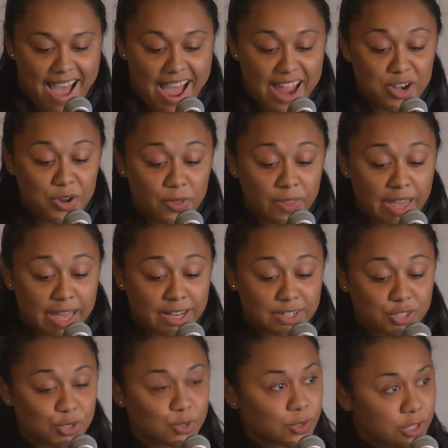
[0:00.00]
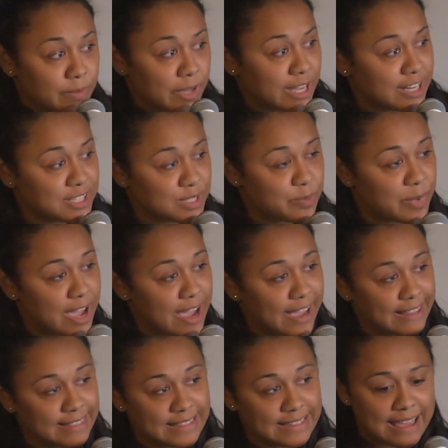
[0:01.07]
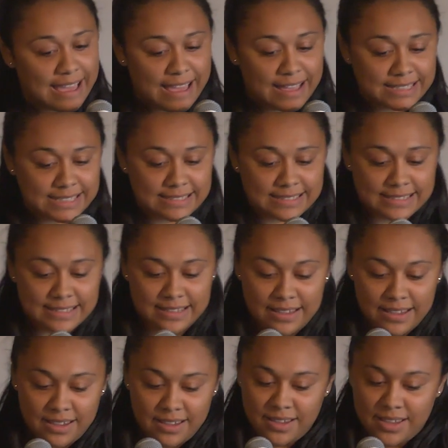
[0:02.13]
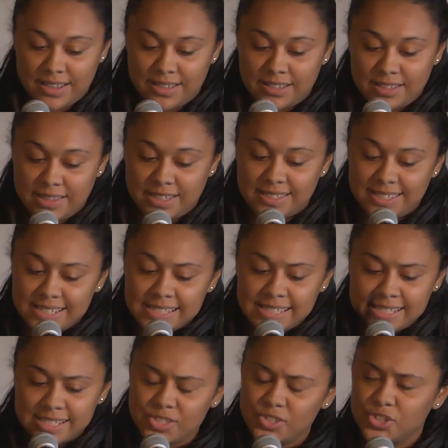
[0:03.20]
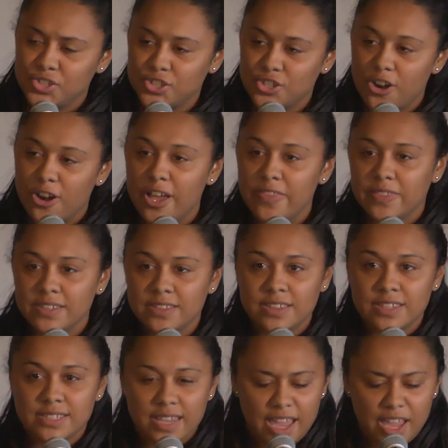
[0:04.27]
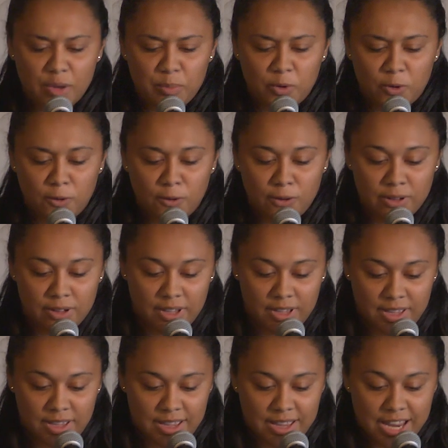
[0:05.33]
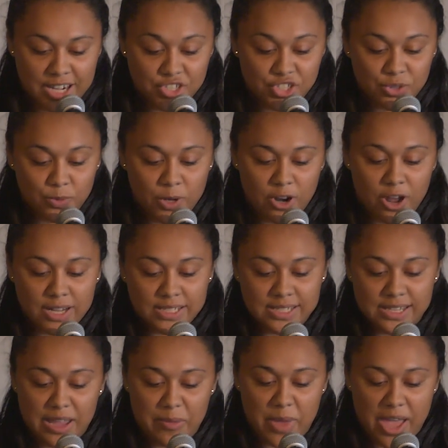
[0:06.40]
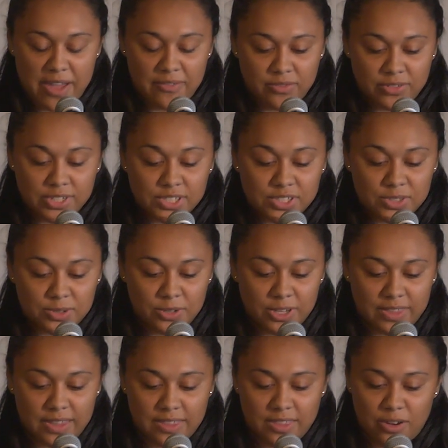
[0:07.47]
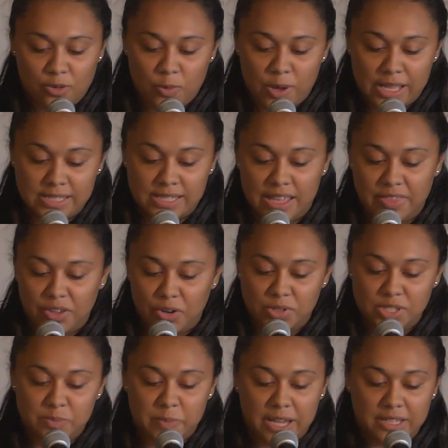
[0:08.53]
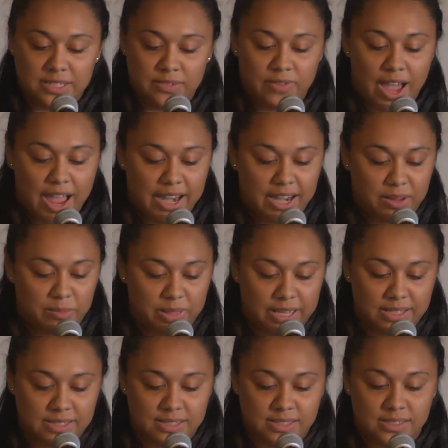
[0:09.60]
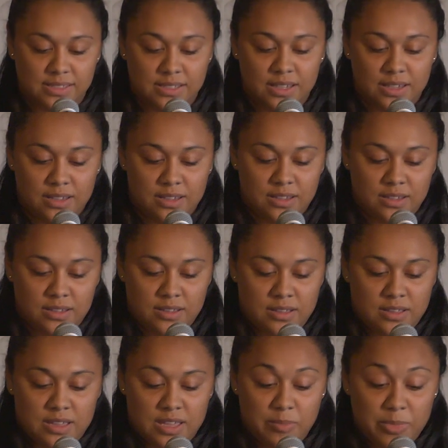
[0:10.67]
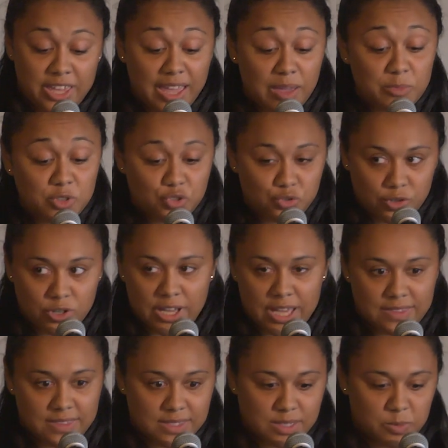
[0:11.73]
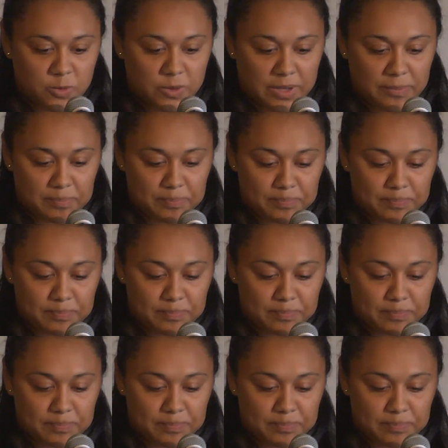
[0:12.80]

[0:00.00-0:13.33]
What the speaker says: I know that Suleiman is behind the desk, the Din sisters are under the table, and she went on to name every student that there was and their respective hiding place. It became a drill at this point.